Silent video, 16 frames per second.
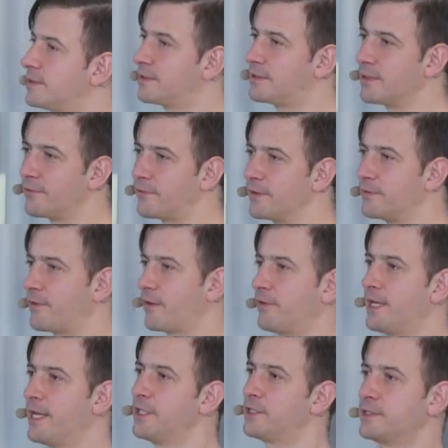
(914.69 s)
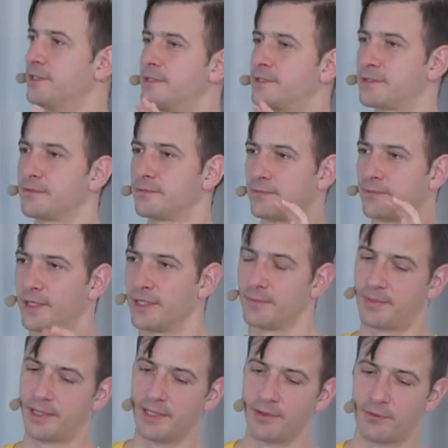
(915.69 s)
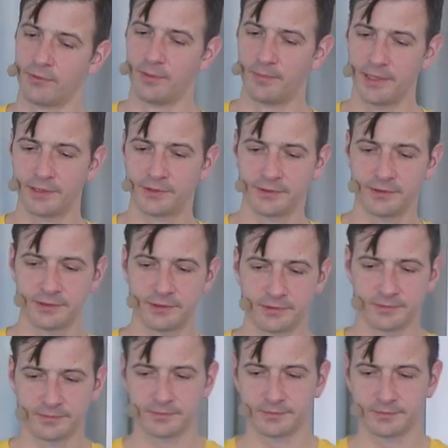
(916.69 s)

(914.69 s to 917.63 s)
different variations and paint three pictures